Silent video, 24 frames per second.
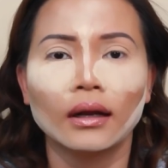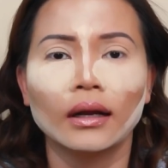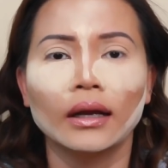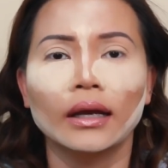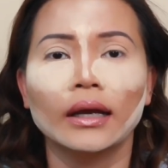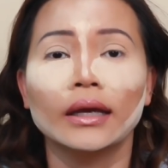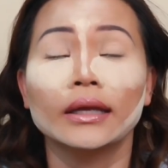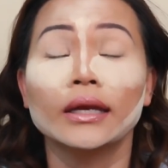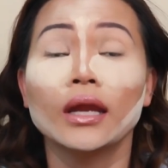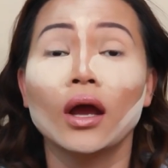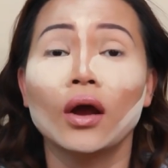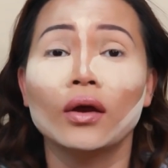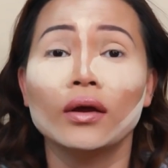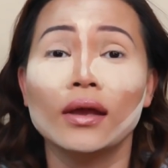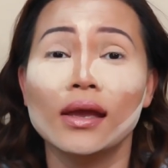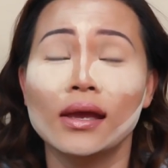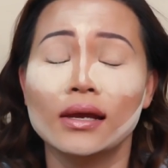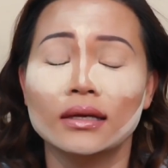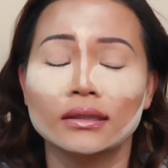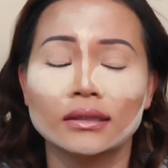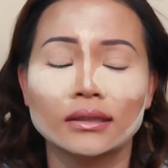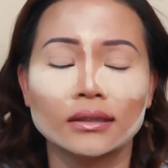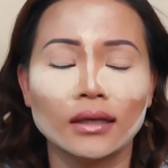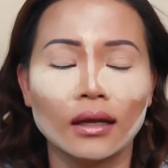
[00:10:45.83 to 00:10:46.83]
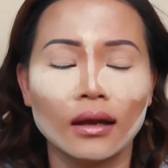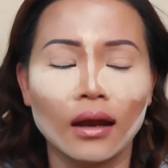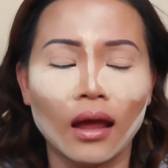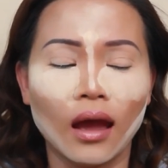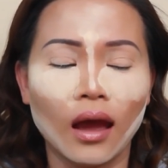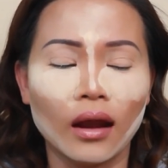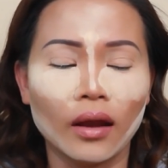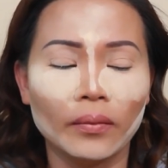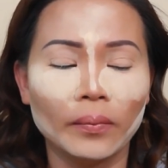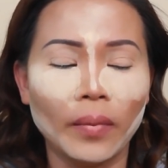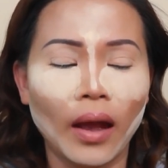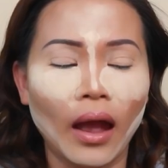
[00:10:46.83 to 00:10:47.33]
I know it's a
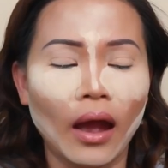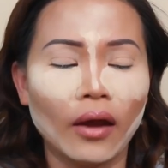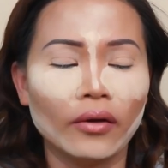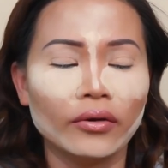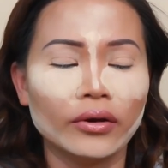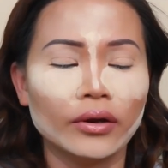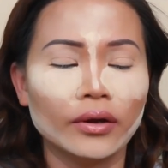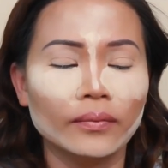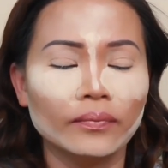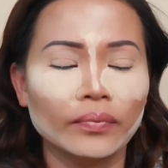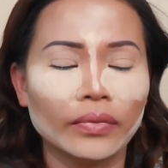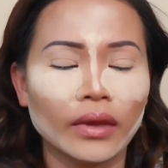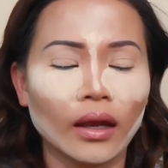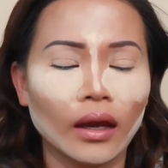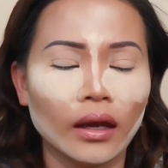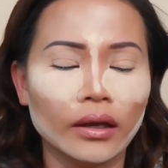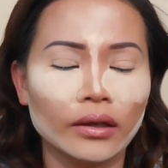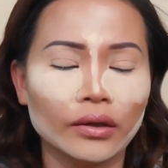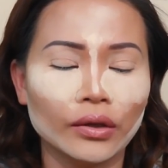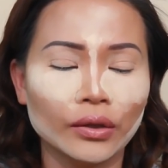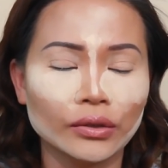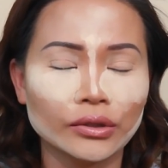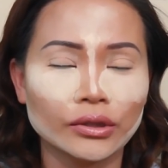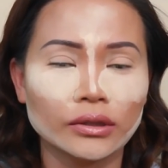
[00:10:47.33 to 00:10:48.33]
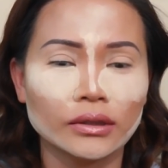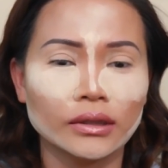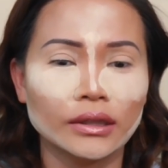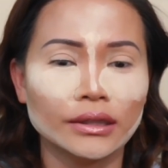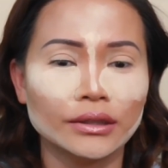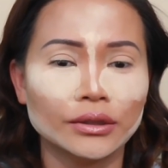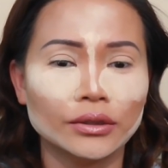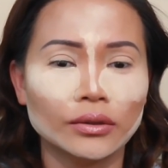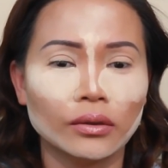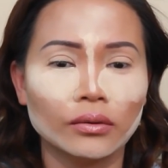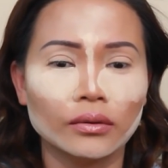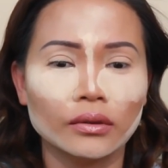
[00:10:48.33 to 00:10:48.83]
lot of powder. I
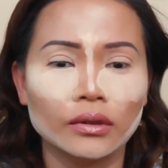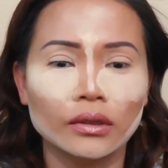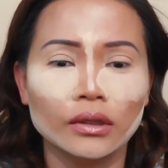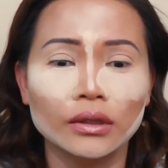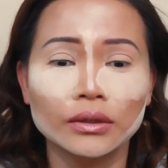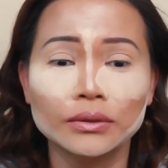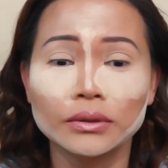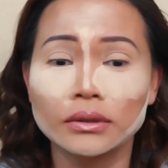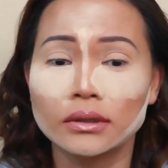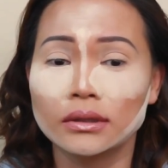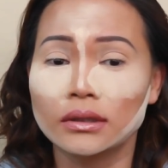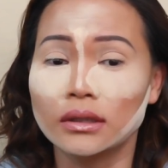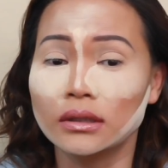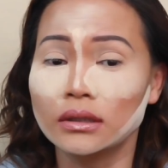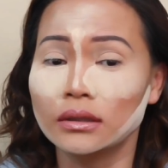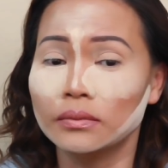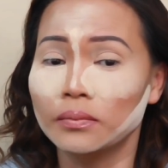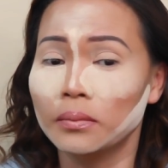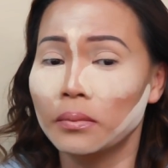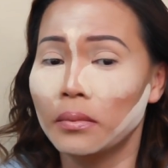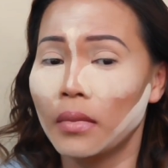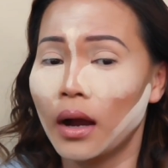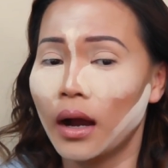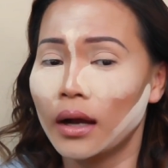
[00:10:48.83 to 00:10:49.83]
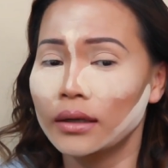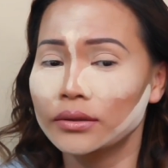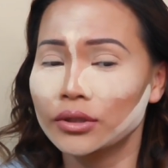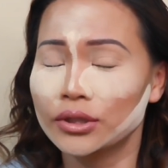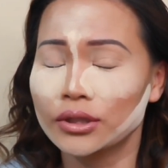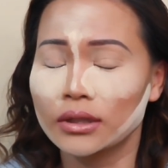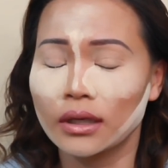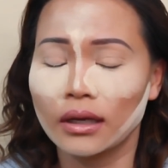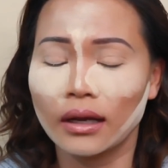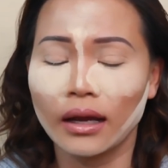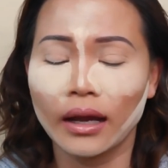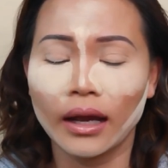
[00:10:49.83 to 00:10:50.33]
usually don't use this
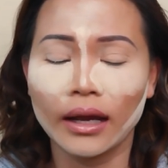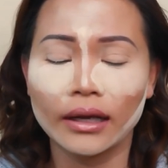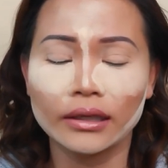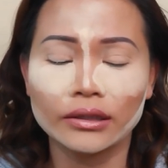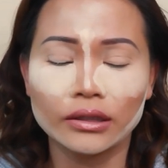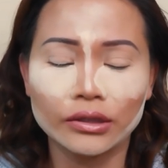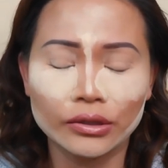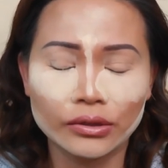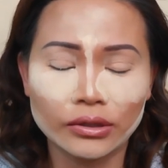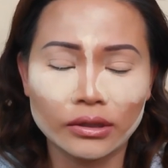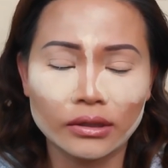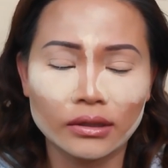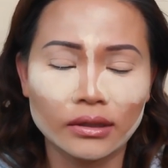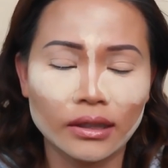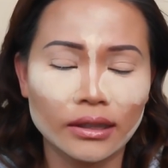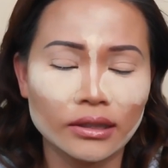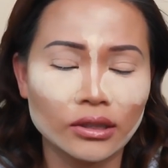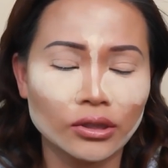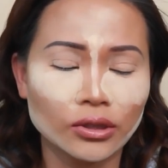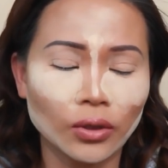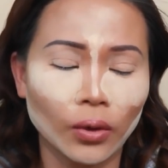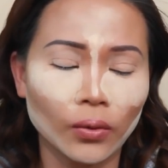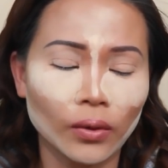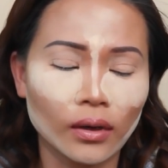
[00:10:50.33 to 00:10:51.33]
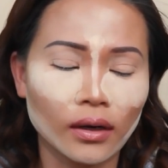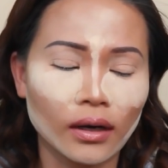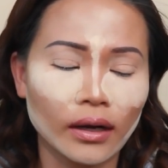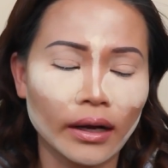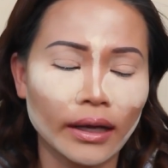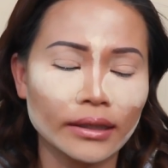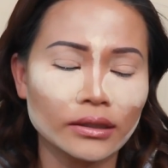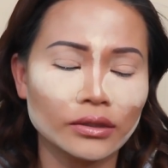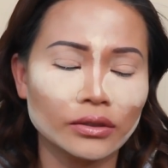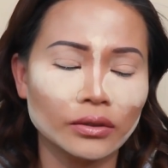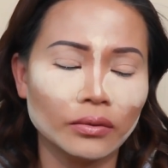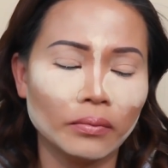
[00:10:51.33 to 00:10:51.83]
much. I usually don't
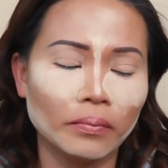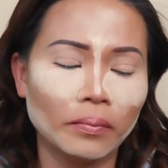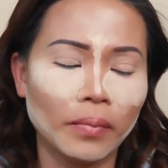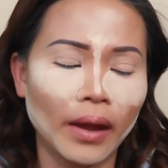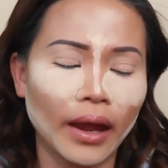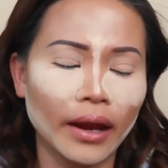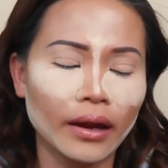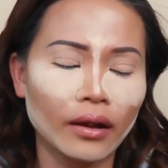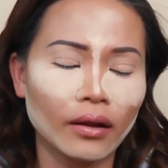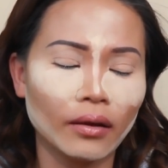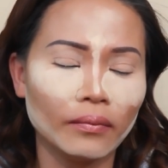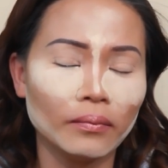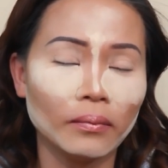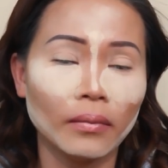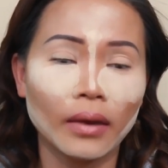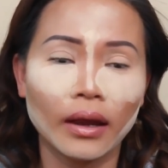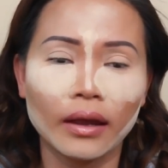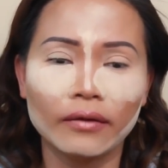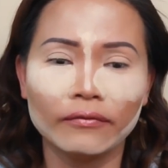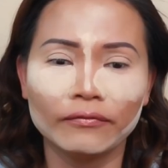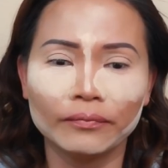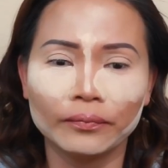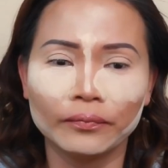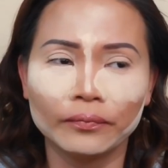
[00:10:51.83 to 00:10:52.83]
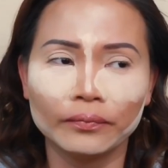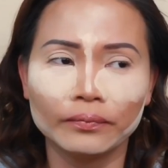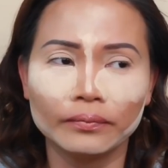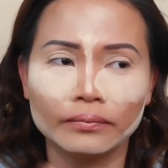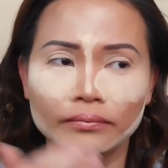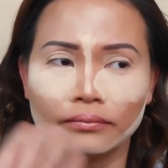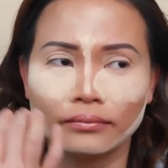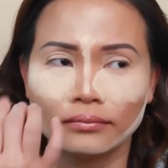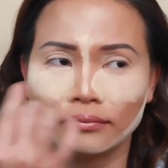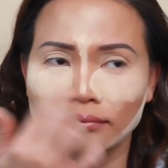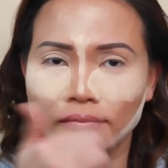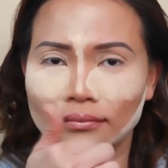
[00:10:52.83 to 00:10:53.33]
like to bake on my
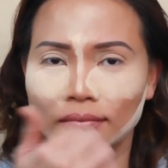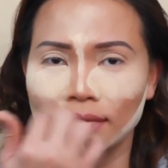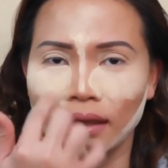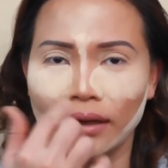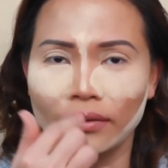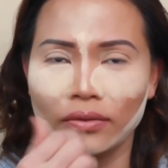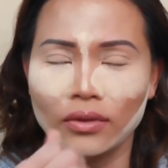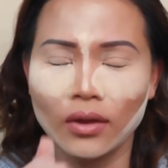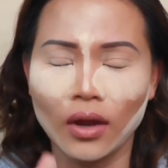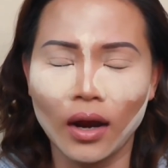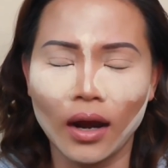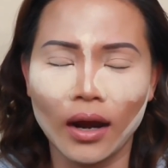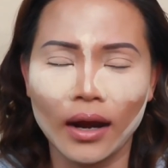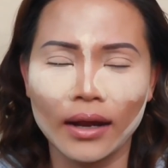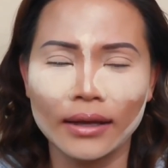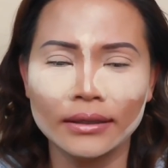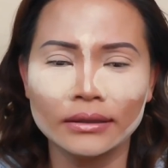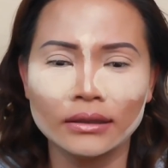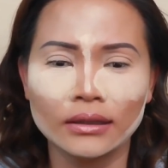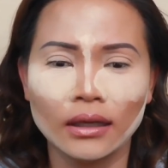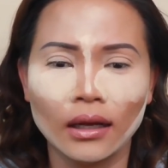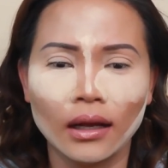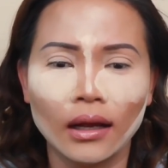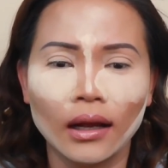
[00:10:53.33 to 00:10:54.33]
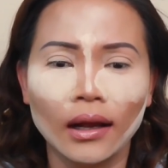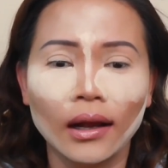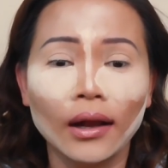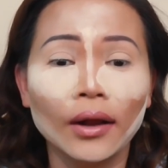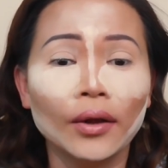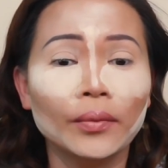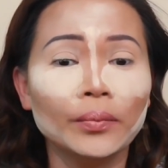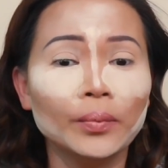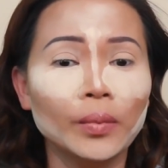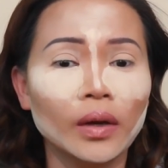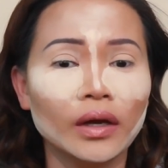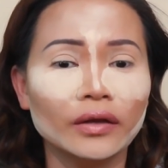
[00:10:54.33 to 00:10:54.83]
under eyes,
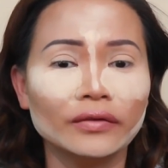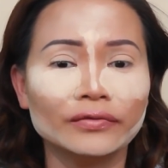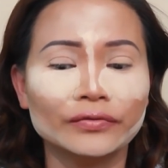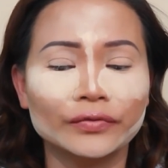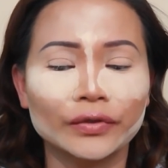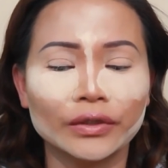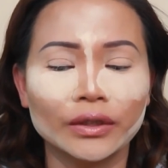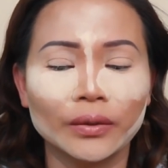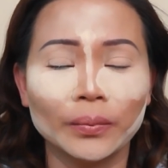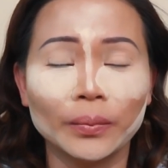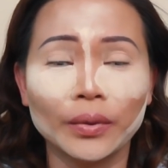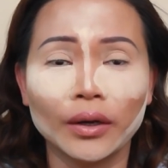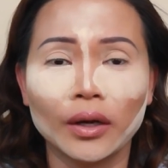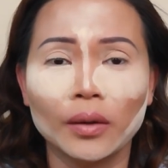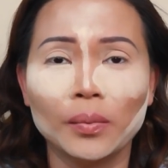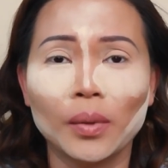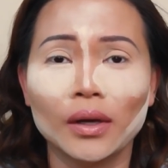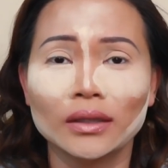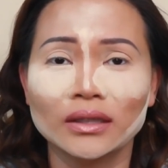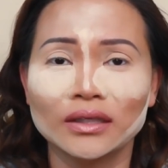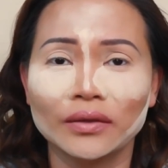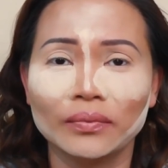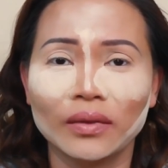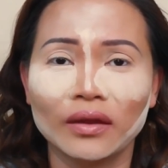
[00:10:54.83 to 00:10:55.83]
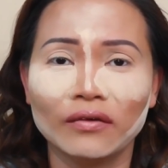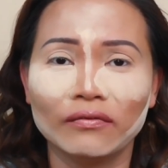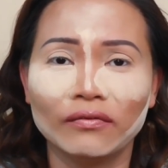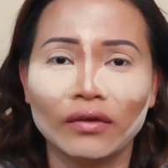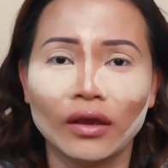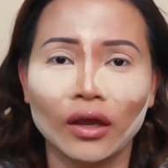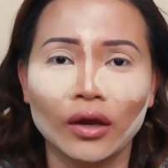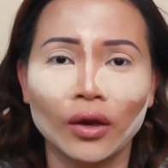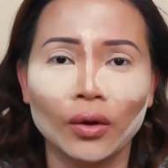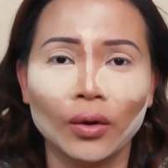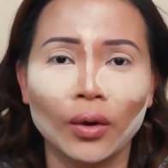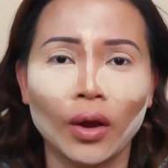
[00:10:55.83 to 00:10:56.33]
but for the purpose of the
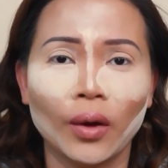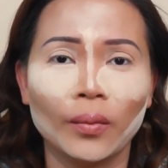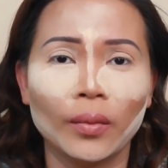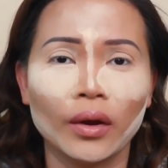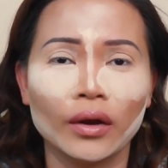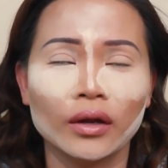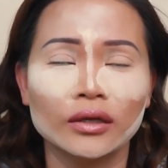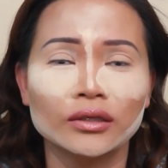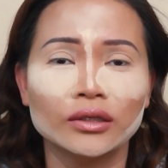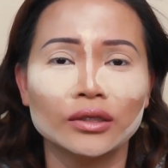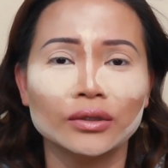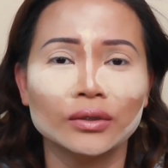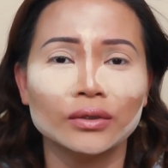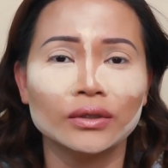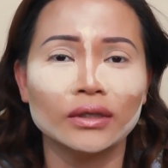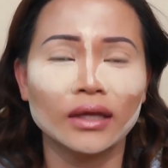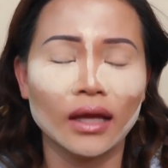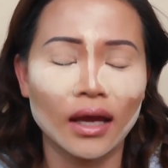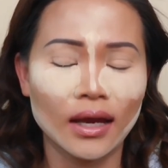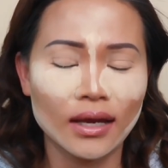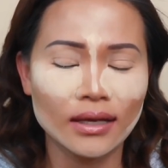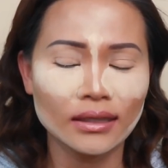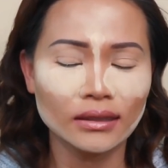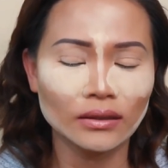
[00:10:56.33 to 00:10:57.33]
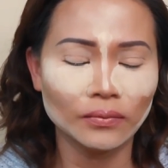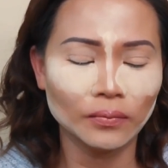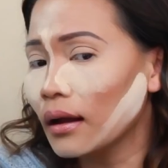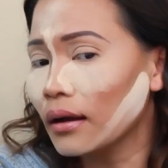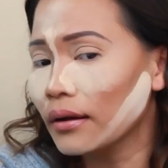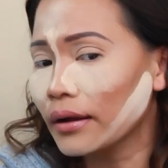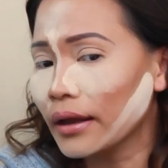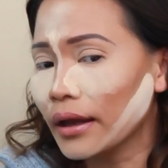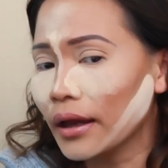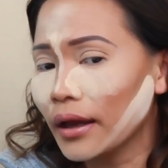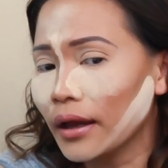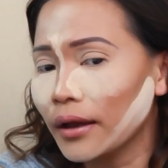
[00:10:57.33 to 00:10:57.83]
video, I'm gonna do this.
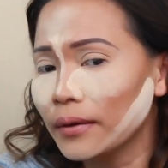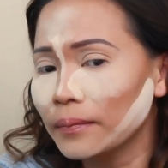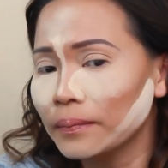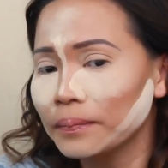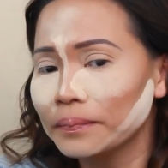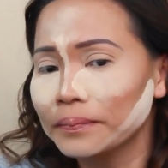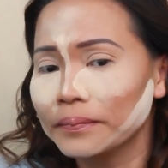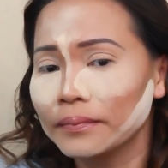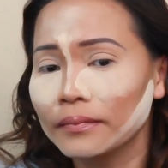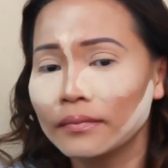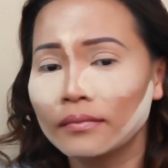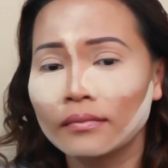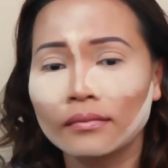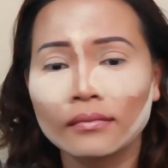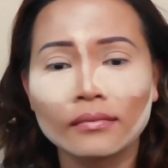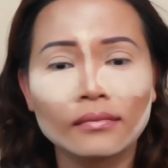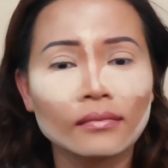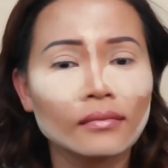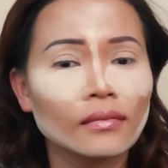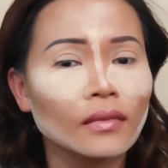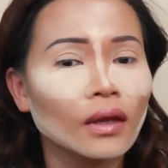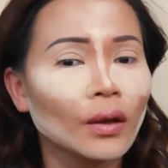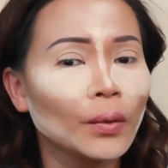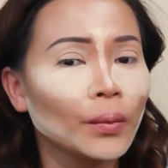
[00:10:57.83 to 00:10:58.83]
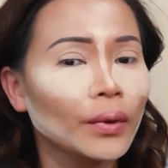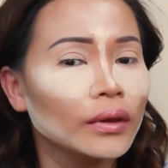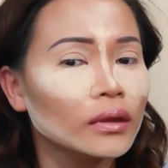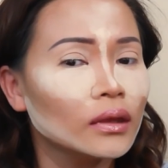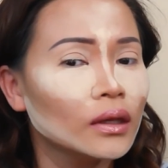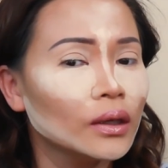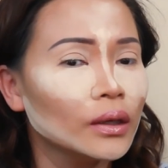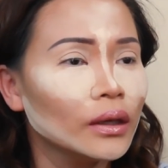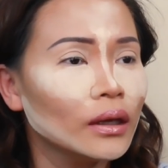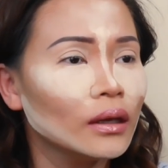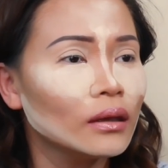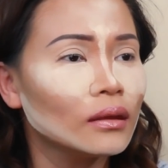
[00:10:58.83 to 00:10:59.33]
Okay,
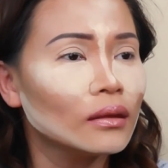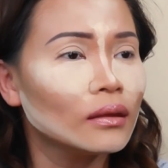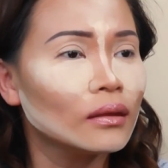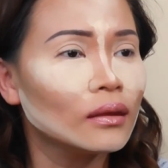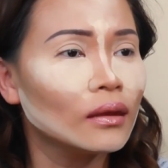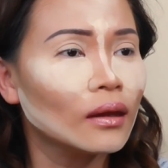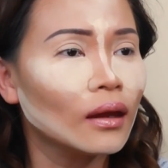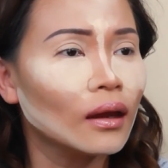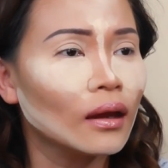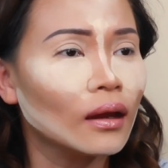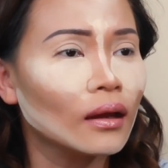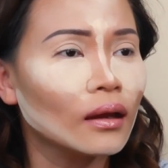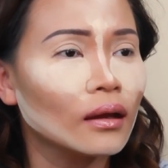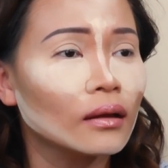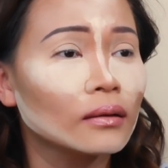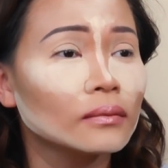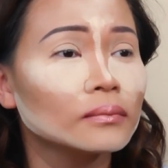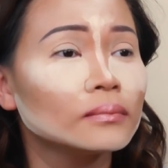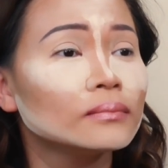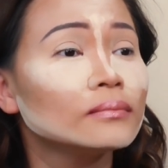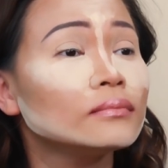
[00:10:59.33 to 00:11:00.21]
what do you think?